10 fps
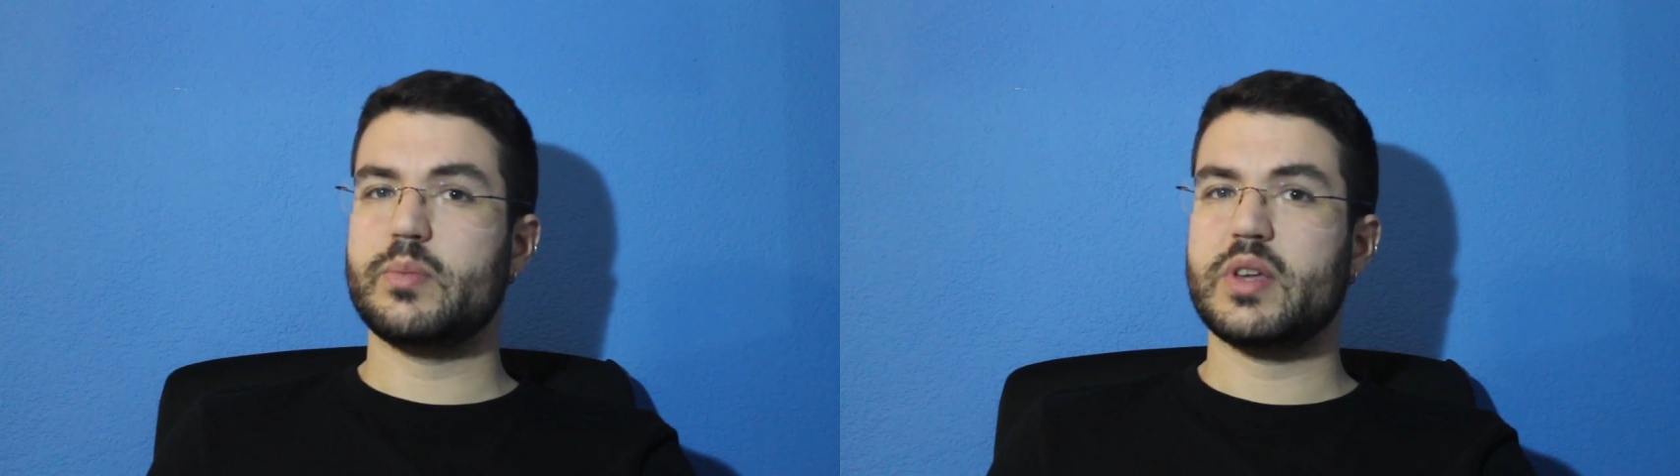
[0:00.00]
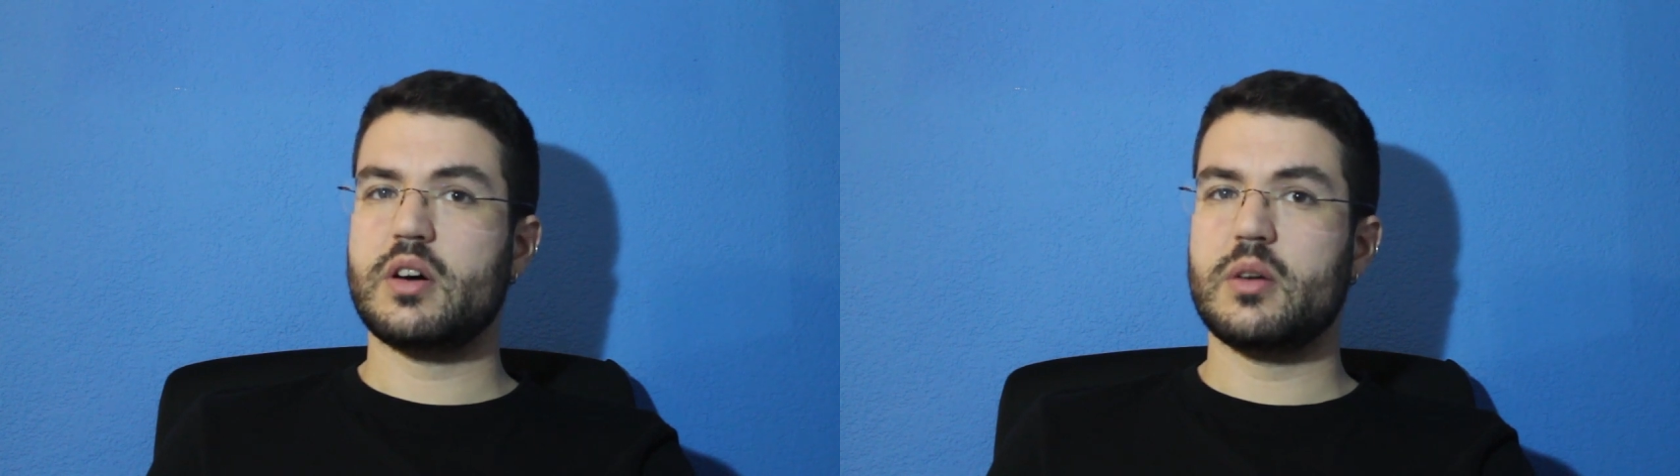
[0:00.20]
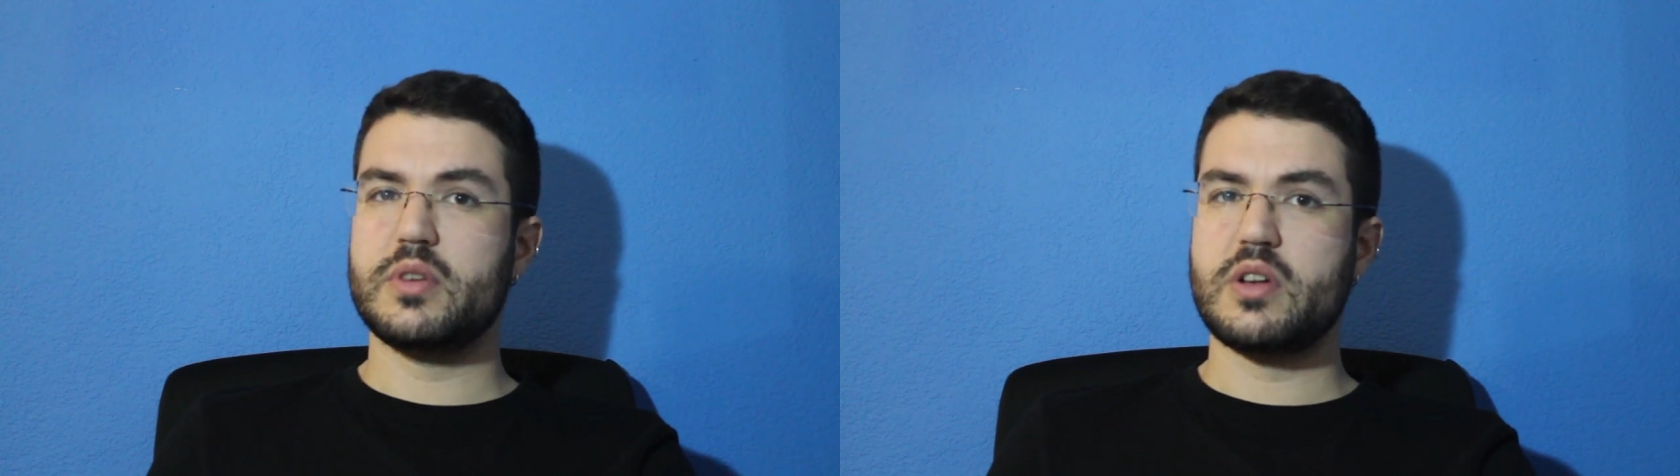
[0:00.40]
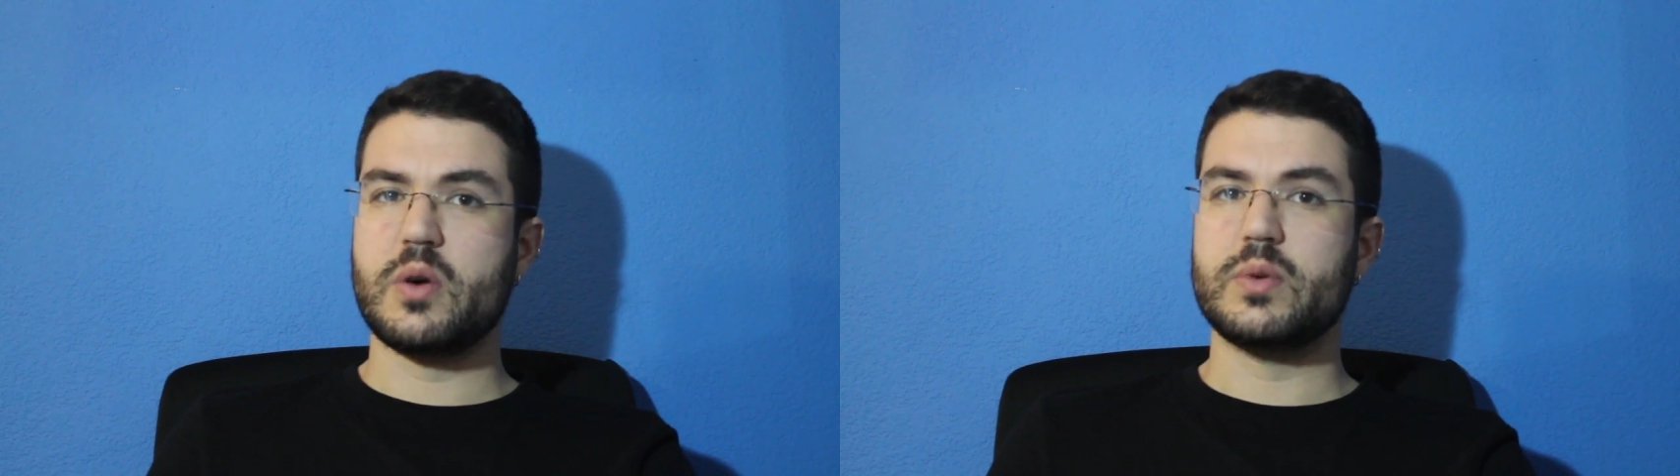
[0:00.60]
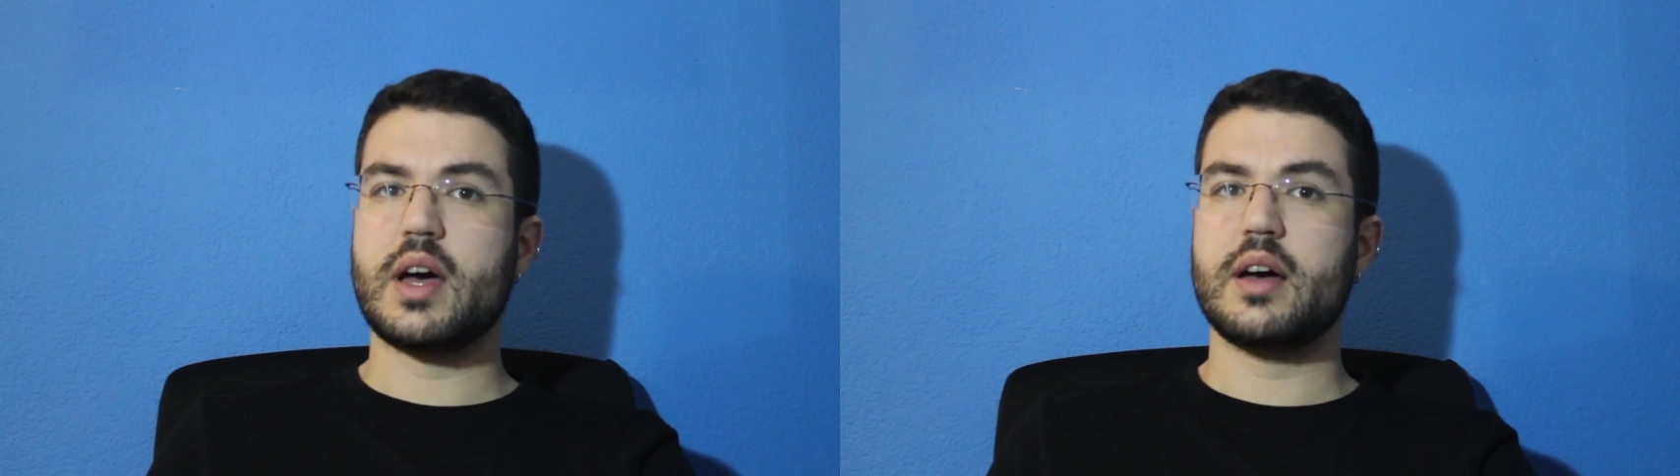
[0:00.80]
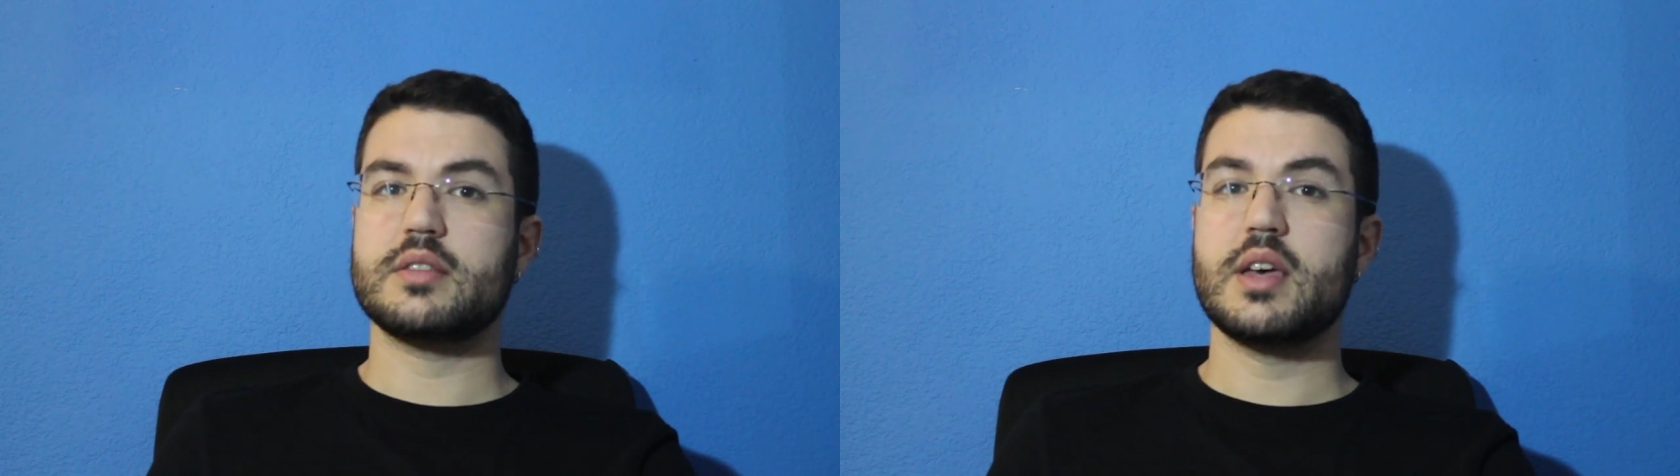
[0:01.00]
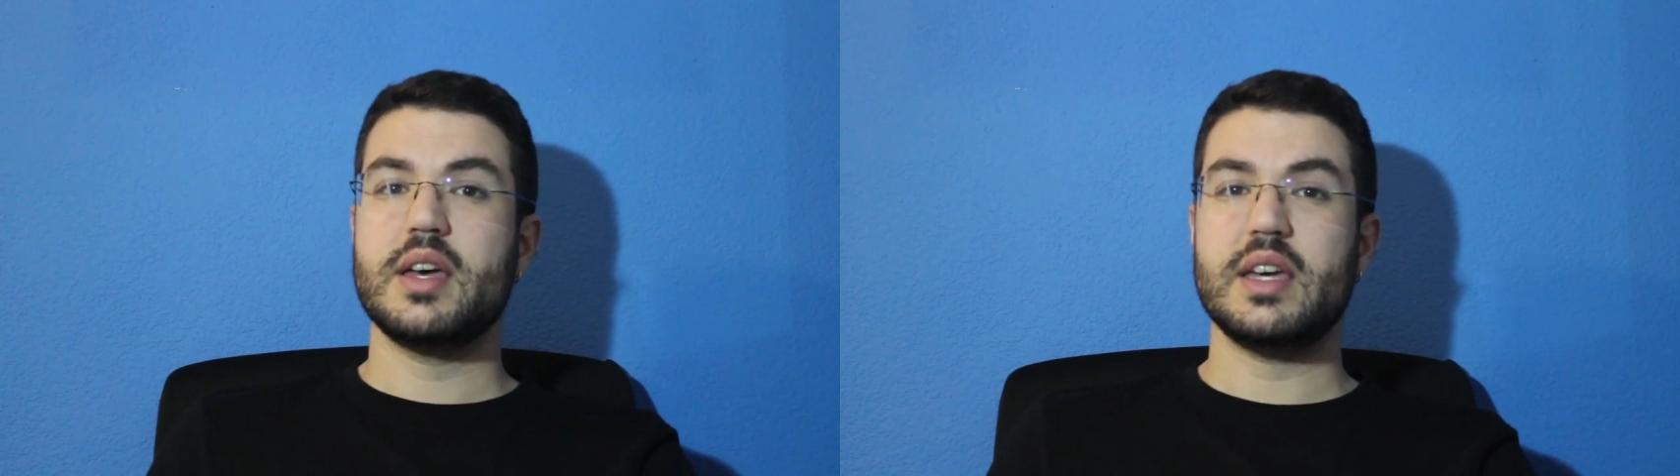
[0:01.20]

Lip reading: become known as